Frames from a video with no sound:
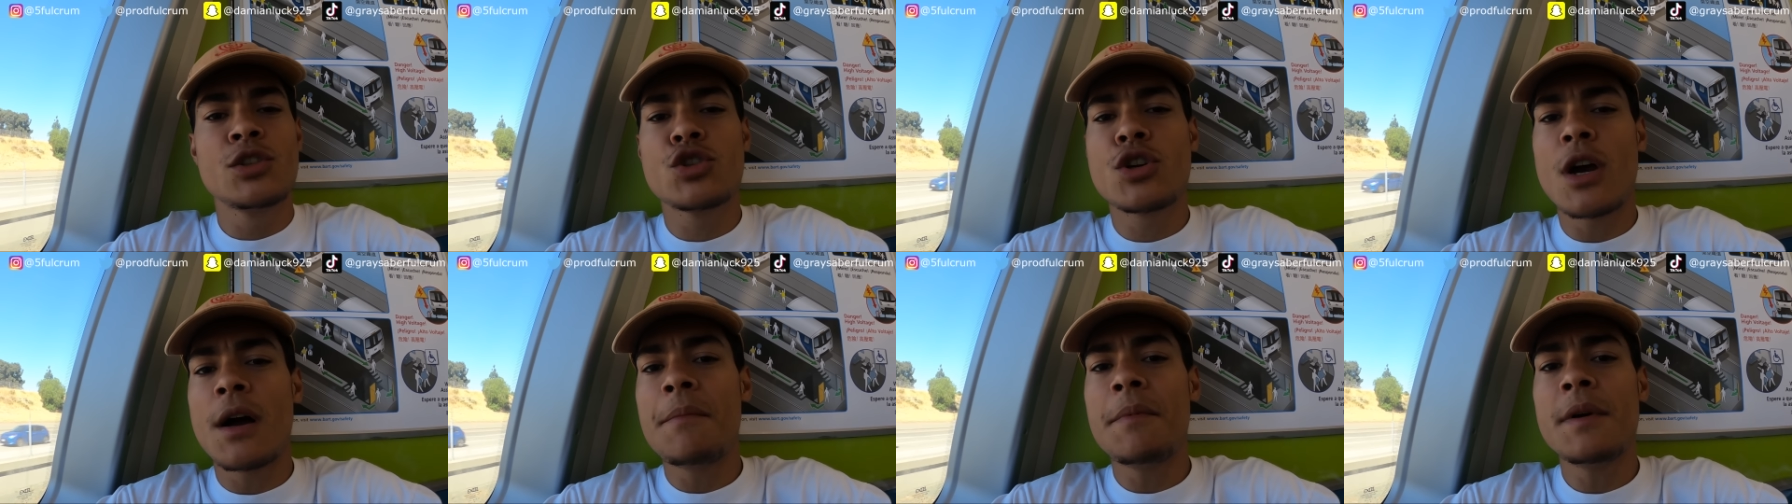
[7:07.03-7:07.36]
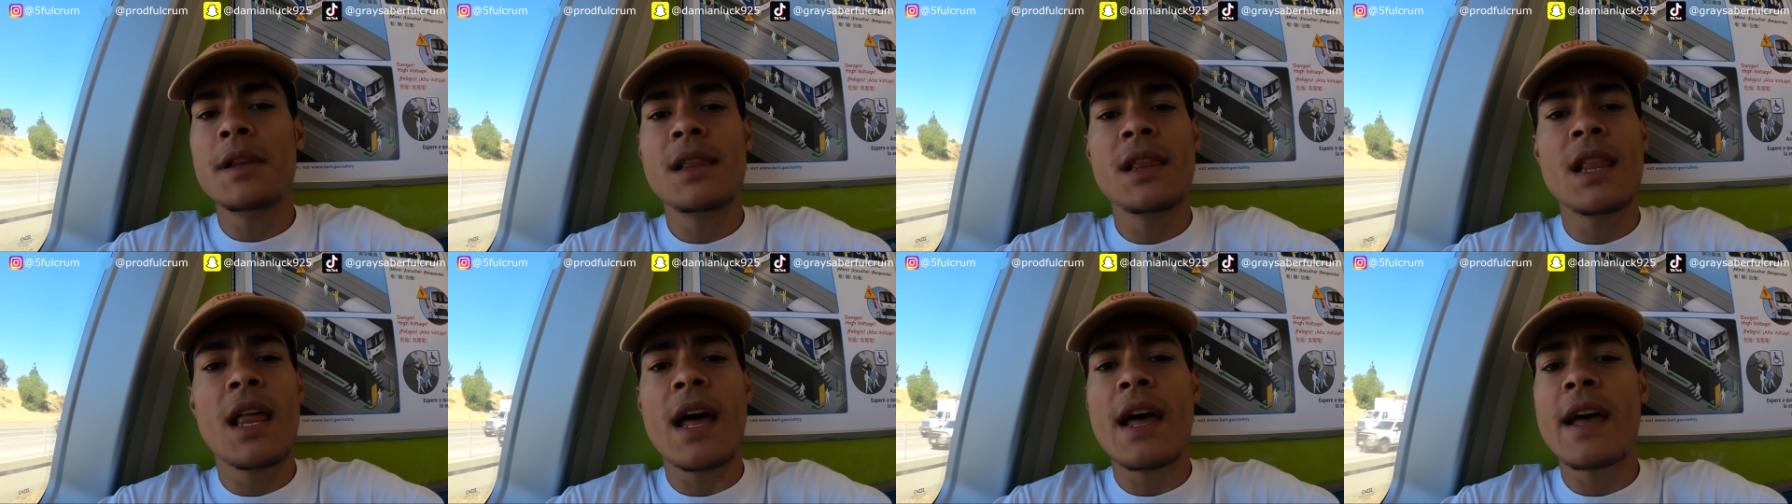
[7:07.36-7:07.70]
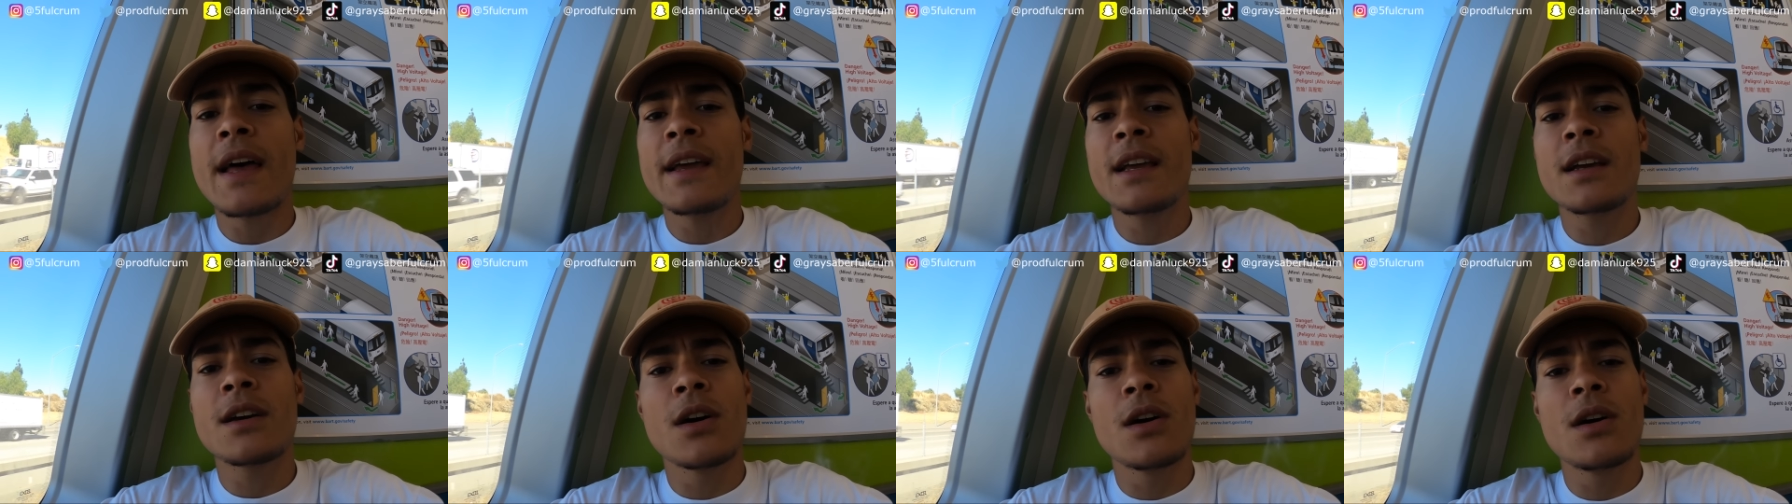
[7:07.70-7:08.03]
Drop a
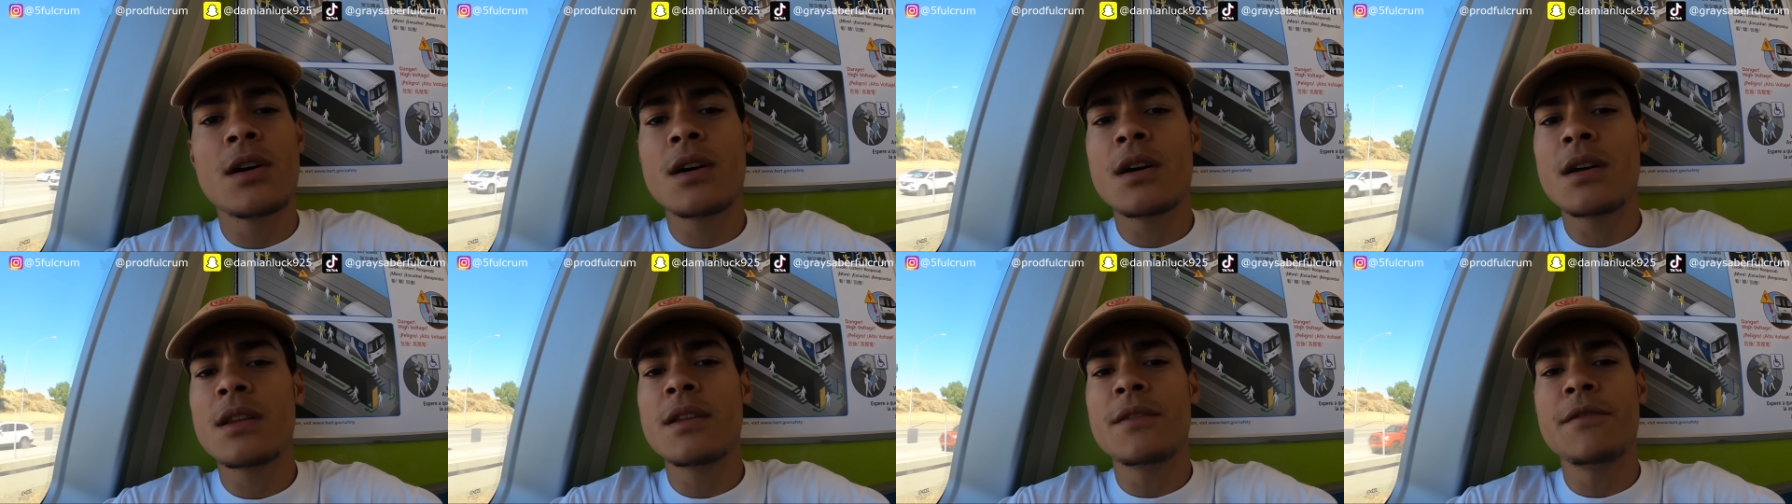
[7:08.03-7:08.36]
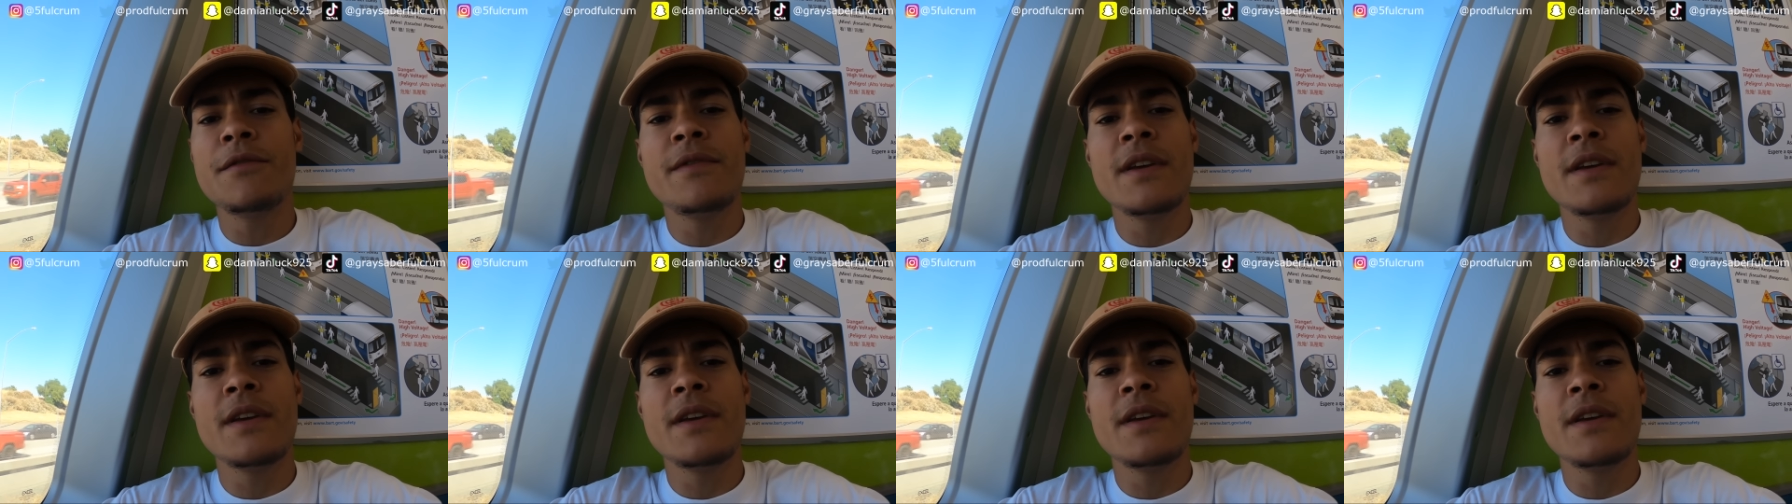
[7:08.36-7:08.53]
like on the